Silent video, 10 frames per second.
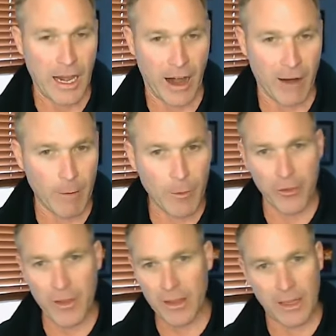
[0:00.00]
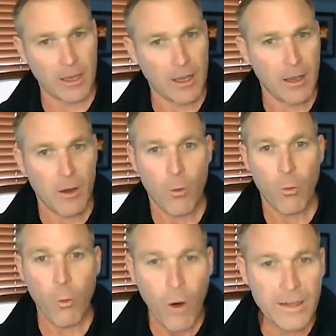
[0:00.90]
And I remember thinking,
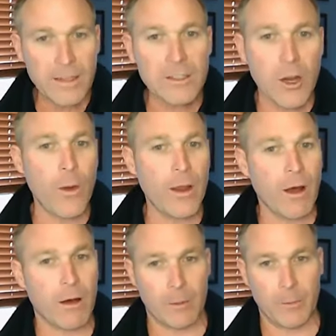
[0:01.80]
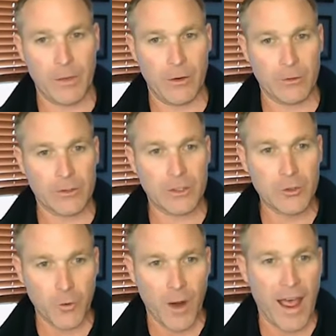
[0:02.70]
what is going on up here to
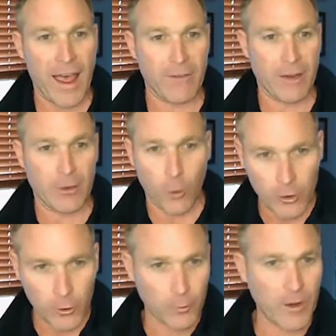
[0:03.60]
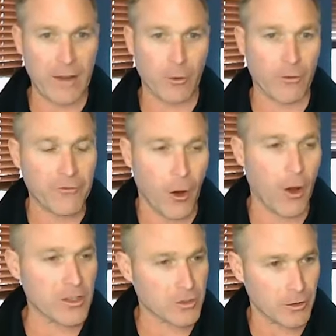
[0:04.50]
drive or create or
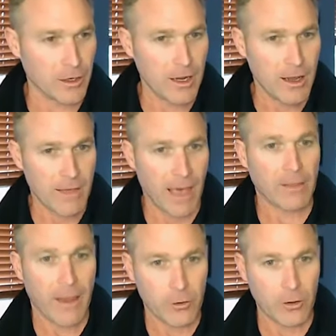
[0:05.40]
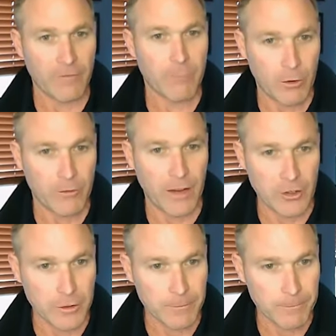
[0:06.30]
foster that level of
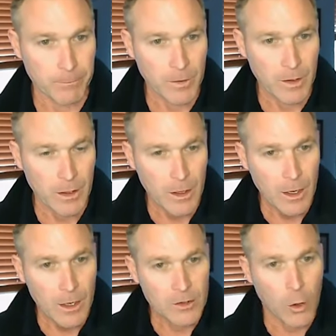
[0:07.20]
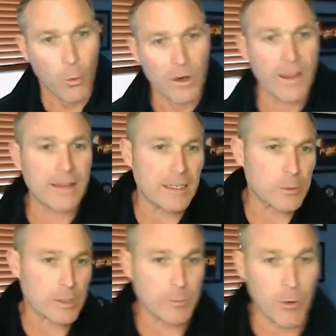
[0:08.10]
motivation? So, one of the
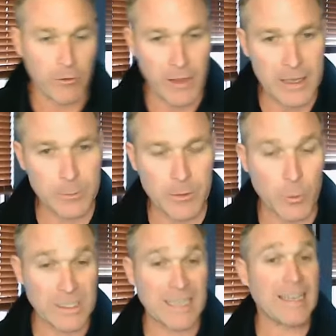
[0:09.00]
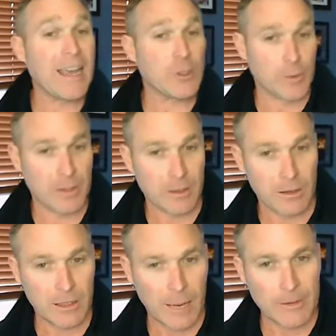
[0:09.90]
ideas we spoke of last month was engagement.
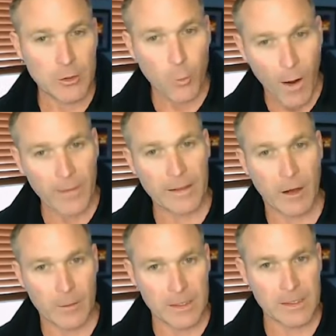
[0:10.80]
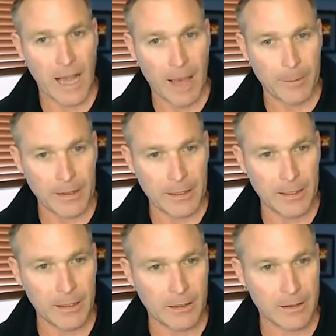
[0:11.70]
And I've been dwelling on this topic
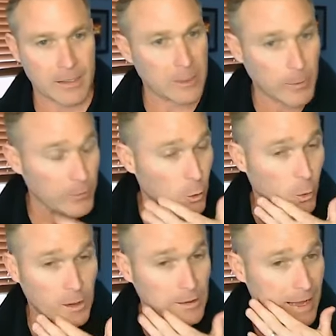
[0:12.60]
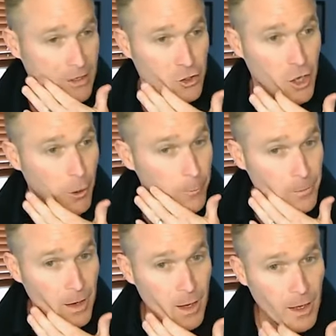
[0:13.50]
since we recorded the last show
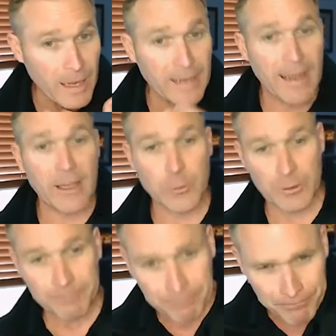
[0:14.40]
engagement.